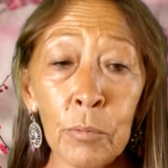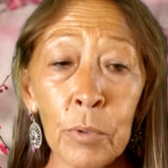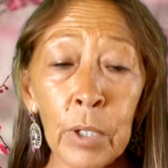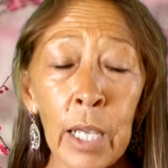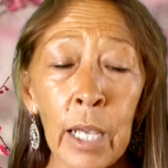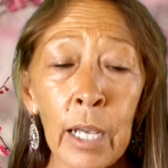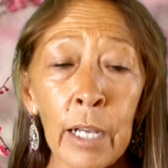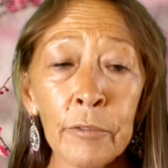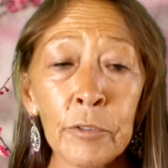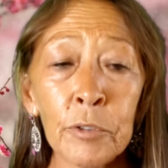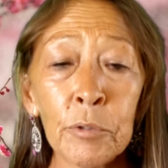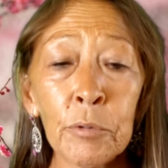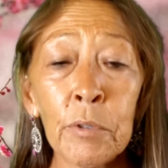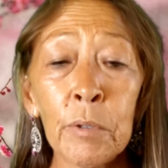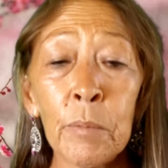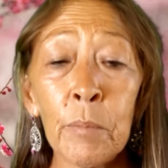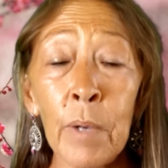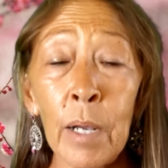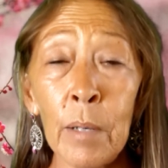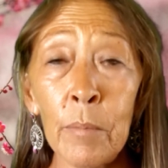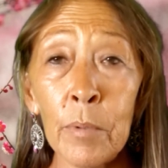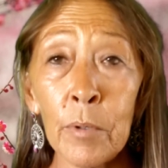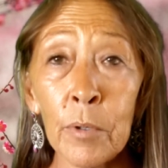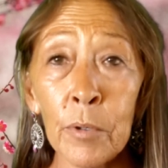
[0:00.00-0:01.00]
We have to
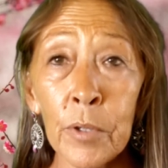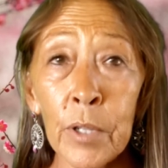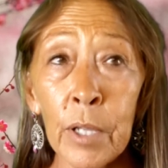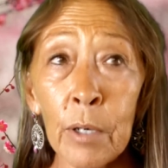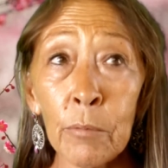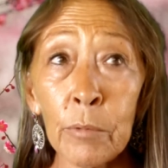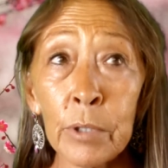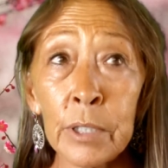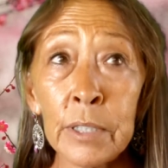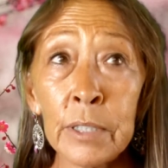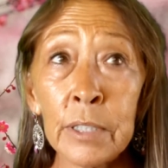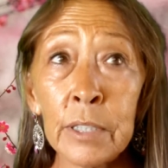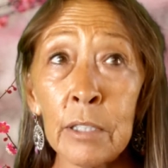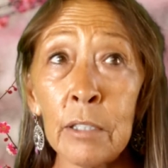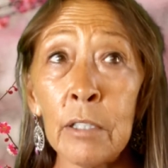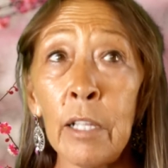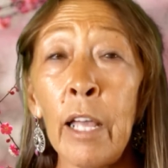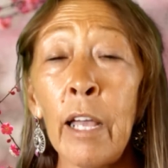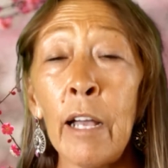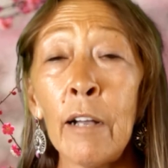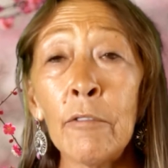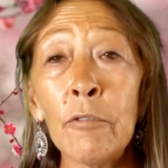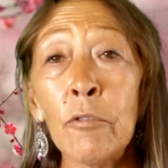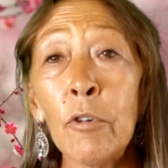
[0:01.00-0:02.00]
remember that we still
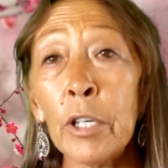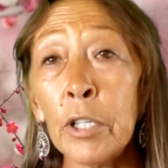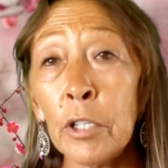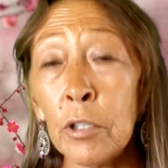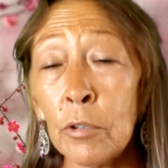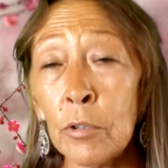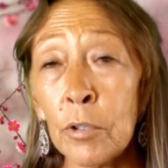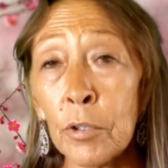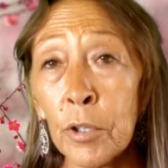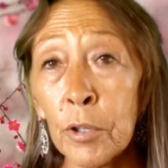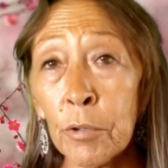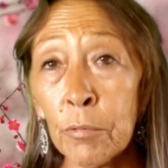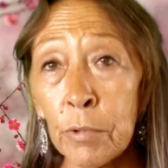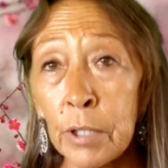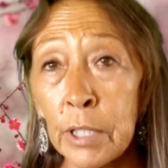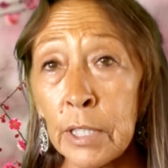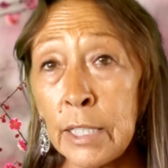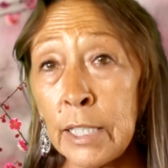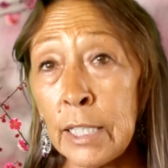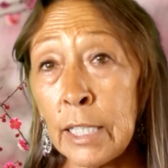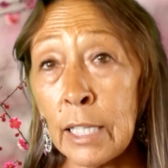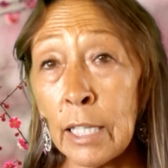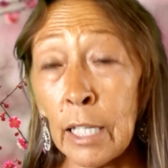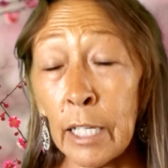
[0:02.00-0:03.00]
have regular
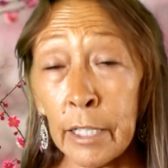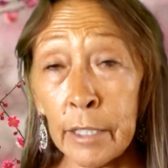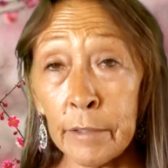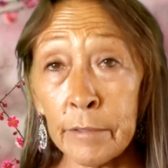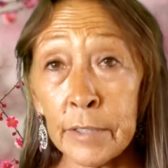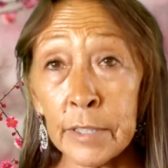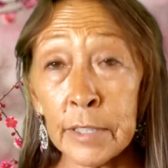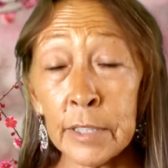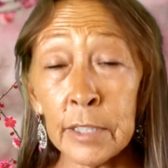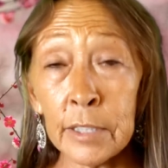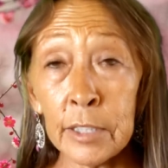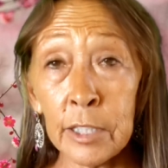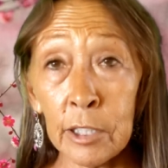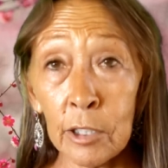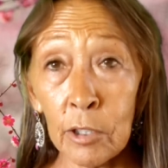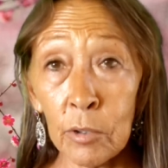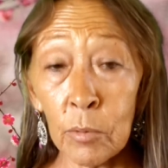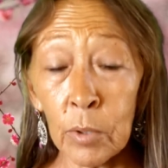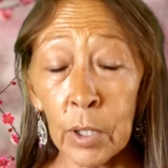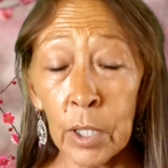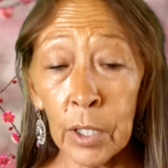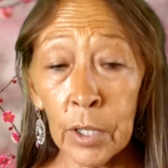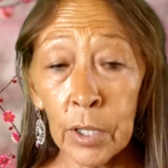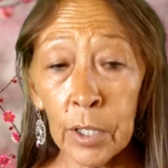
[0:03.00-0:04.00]
3D lives to deal
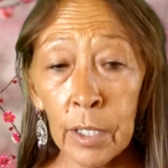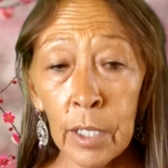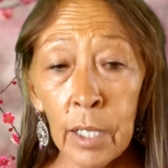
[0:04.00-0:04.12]
with.